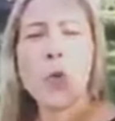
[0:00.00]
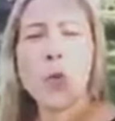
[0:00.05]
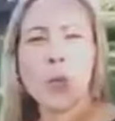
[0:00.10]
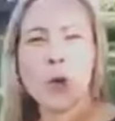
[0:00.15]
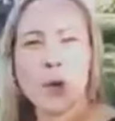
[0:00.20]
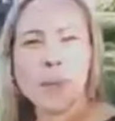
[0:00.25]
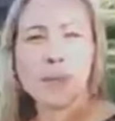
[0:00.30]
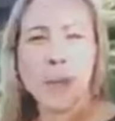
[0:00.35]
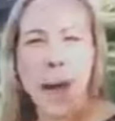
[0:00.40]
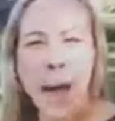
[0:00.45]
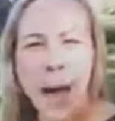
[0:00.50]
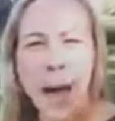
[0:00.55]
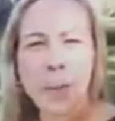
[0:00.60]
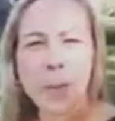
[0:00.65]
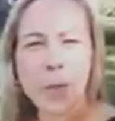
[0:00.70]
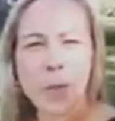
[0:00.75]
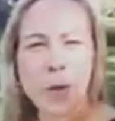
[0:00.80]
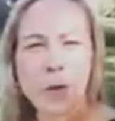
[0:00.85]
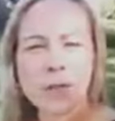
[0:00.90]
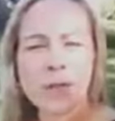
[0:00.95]
remap
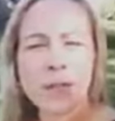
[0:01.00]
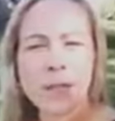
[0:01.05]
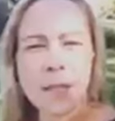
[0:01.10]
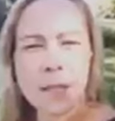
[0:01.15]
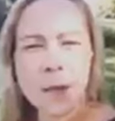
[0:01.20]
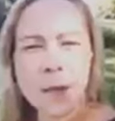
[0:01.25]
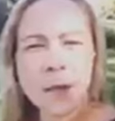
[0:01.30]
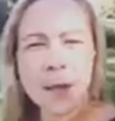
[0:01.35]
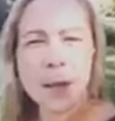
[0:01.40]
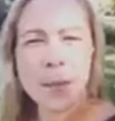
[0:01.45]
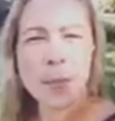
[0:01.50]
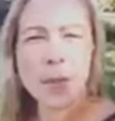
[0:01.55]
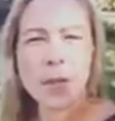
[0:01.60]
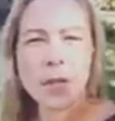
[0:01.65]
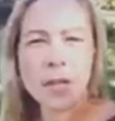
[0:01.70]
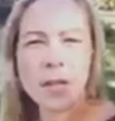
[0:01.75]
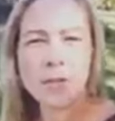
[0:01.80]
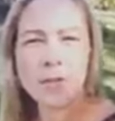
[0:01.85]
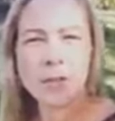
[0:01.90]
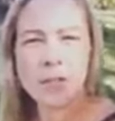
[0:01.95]
those limiting
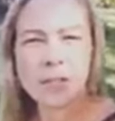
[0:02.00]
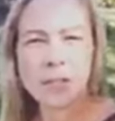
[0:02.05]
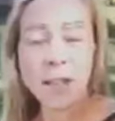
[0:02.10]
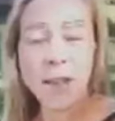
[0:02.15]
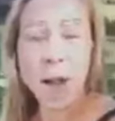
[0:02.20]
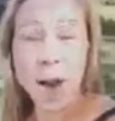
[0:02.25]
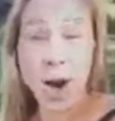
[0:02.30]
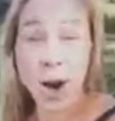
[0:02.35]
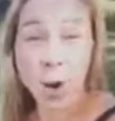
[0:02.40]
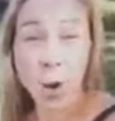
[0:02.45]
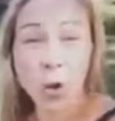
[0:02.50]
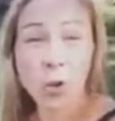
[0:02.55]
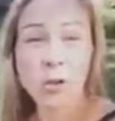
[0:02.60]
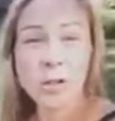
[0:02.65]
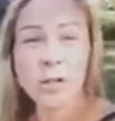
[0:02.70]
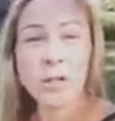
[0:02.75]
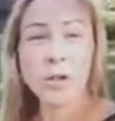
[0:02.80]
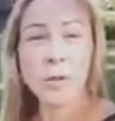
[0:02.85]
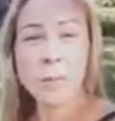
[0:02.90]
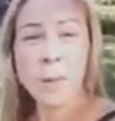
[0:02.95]
beliefs that are
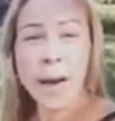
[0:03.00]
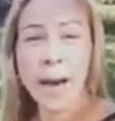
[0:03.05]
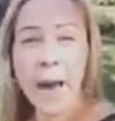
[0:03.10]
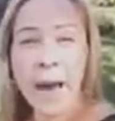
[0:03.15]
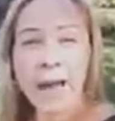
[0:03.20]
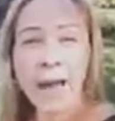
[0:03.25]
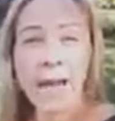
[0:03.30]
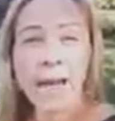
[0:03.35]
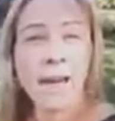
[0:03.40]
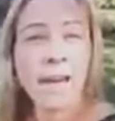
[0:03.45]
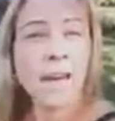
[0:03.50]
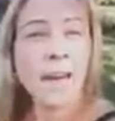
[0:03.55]
holding you back.